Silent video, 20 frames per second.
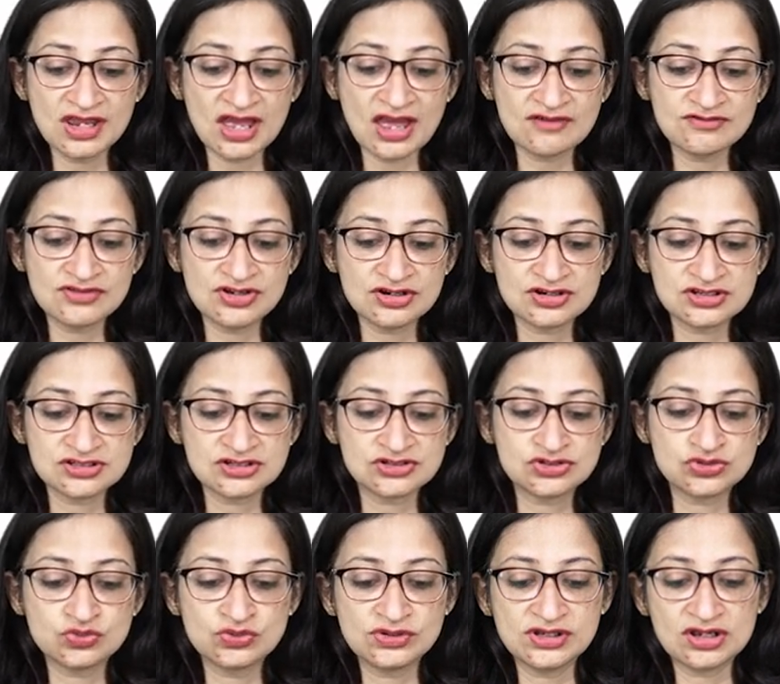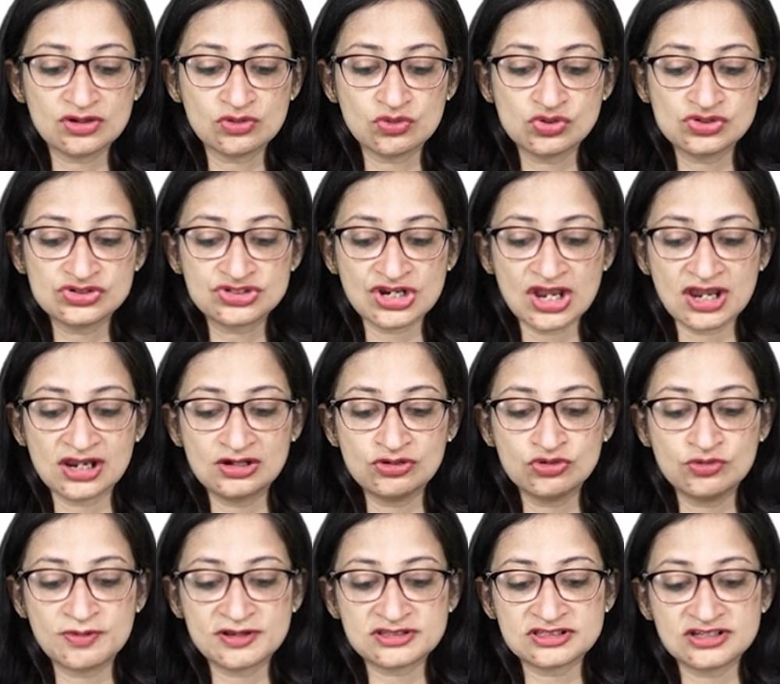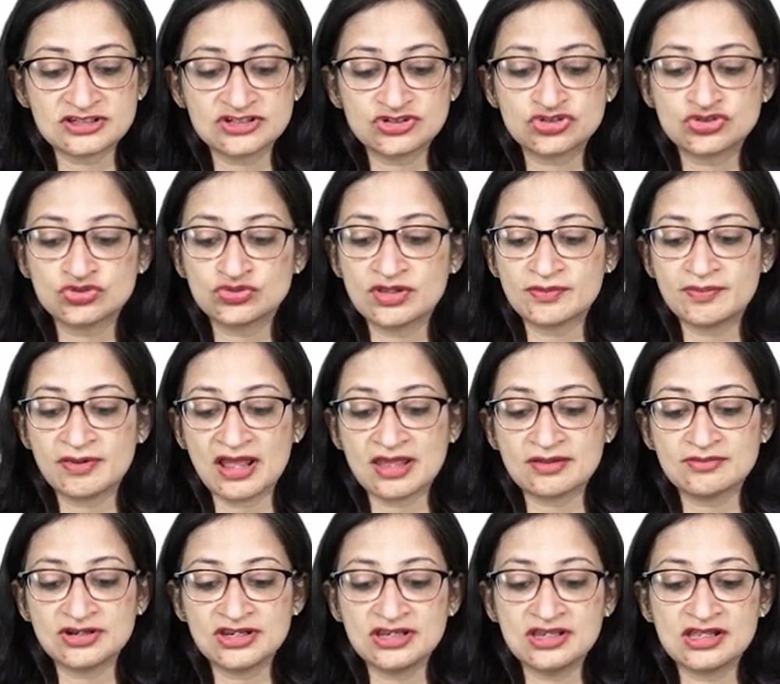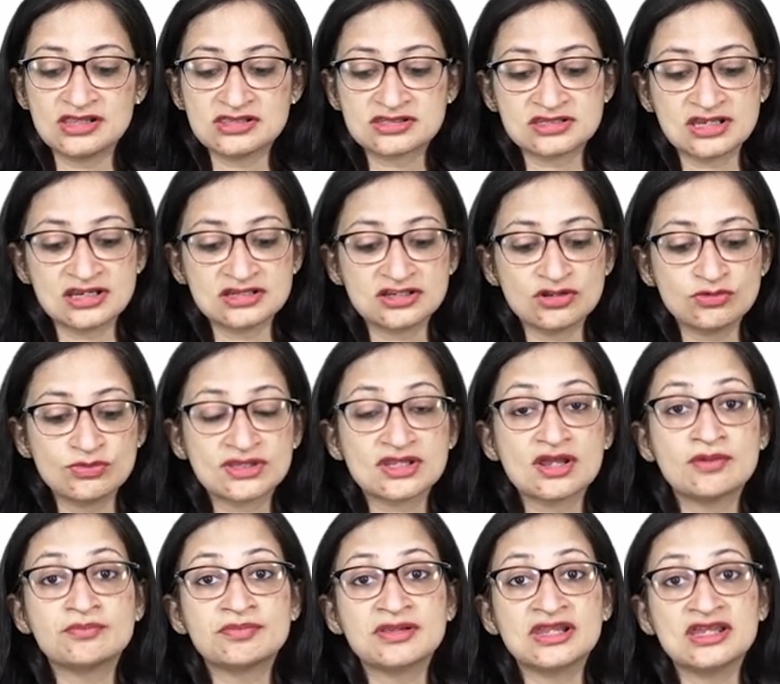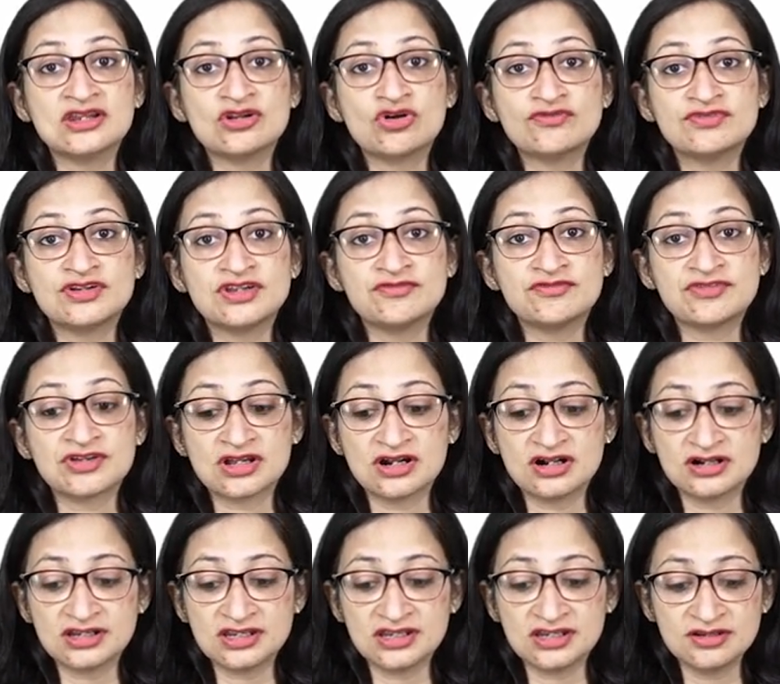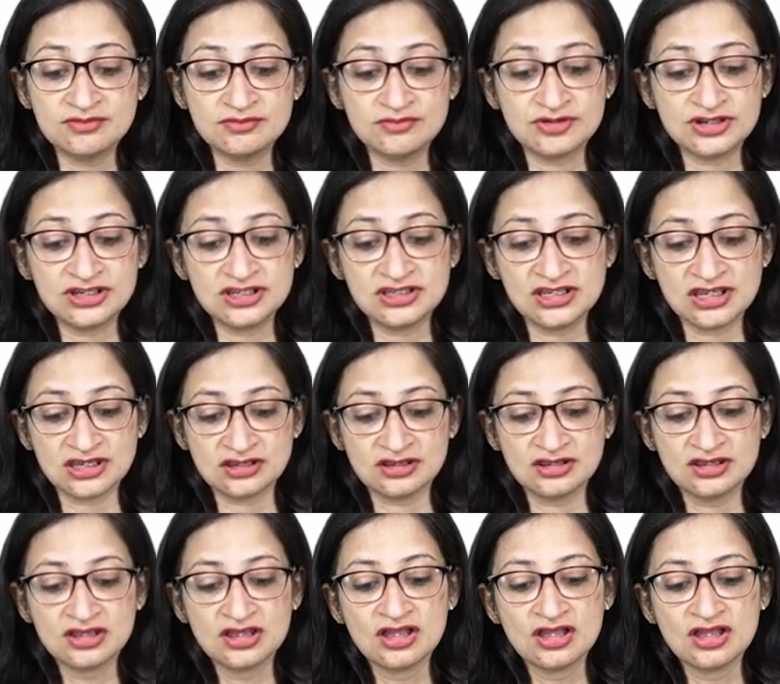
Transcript: have here is a two year old child who presented to the primary health center with complaint of difficulty in breathing.